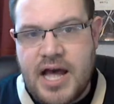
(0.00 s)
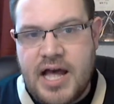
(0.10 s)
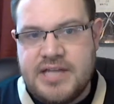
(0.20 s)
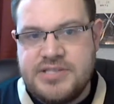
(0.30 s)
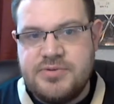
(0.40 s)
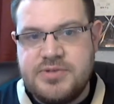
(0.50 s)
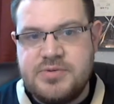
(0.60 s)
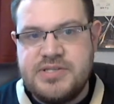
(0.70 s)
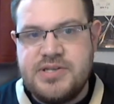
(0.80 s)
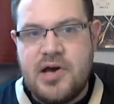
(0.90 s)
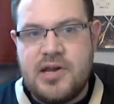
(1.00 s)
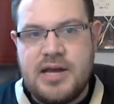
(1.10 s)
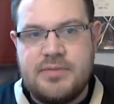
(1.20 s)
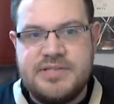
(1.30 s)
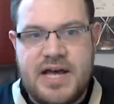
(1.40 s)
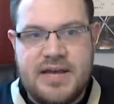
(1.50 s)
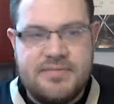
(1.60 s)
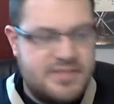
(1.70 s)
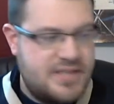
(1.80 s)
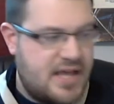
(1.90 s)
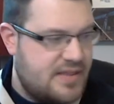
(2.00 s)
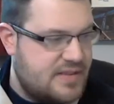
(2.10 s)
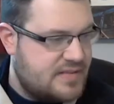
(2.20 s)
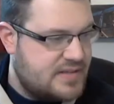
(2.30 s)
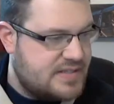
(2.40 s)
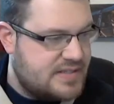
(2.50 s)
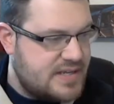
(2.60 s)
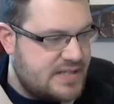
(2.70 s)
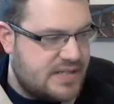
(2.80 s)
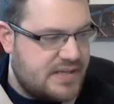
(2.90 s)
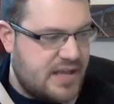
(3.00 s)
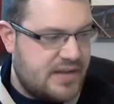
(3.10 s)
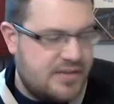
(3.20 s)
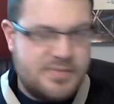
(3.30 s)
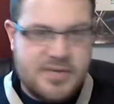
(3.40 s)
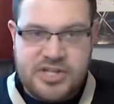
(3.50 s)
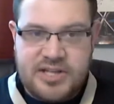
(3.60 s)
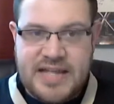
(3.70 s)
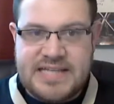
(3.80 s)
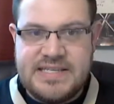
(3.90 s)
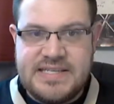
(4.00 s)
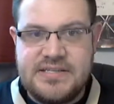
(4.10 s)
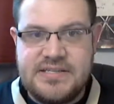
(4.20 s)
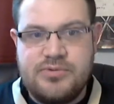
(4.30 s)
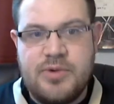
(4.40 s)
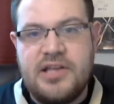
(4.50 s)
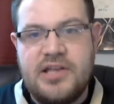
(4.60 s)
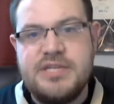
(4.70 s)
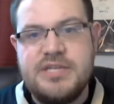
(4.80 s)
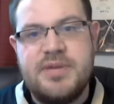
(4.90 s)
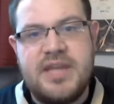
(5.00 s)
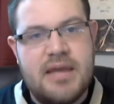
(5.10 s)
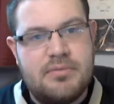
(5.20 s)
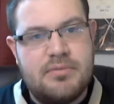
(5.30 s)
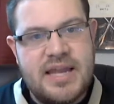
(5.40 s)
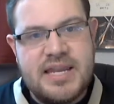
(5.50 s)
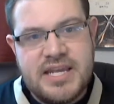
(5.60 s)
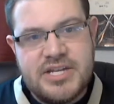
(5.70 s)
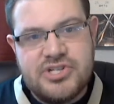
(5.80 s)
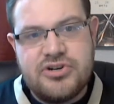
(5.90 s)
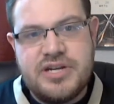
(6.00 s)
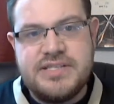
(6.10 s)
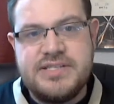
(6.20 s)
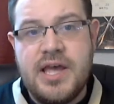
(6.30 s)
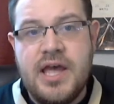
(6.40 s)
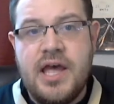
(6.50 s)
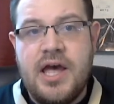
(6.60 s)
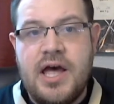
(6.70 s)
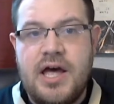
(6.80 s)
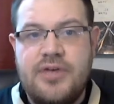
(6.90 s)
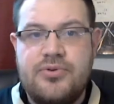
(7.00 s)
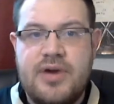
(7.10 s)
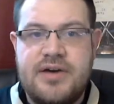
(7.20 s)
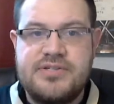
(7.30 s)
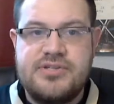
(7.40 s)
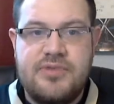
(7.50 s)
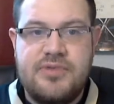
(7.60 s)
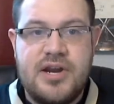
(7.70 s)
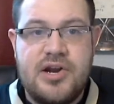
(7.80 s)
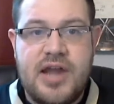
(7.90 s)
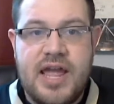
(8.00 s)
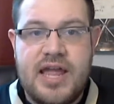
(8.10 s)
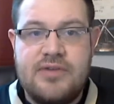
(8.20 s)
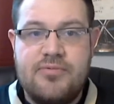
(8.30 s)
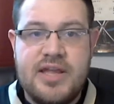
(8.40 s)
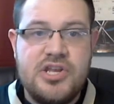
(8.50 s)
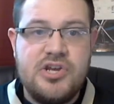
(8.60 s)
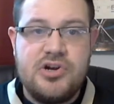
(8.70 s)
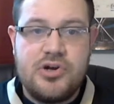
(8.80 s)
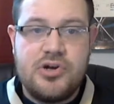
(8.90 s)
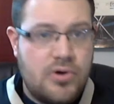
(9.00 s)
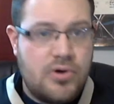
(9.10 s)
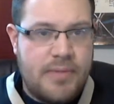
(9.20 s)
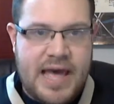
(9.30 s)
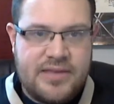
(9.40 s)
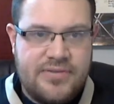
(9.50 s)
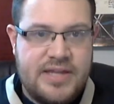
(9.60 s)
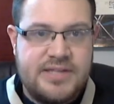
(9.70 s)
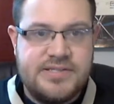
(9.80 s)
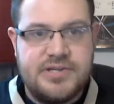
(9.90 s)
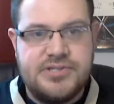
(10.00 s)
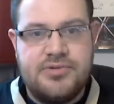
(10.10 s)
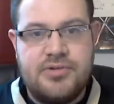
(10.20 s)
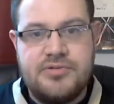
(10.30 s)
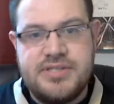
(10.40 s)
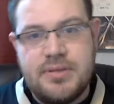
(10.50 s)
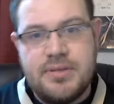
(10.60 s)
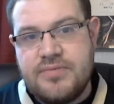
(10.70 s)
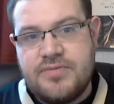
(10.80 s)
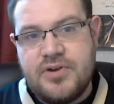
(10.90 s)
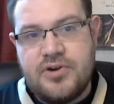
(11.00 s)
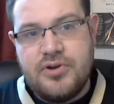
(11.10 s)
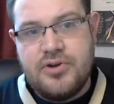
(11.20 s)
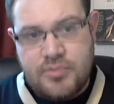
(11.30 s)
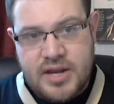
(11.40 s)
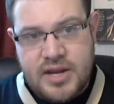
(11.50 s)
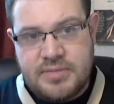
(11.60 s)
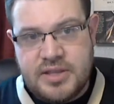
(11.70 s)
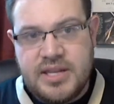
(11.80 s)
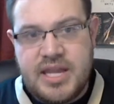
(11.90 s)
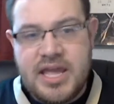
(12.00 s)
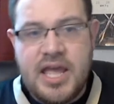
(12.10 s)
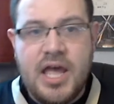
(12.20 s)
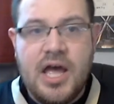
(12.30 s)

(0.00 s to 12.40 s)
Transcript: As we saw it a couple times this season, and especially last season as well, he's been hampered by knee injuries throughout his career. And when you're a quarterback that is also known somewhat for your running ability,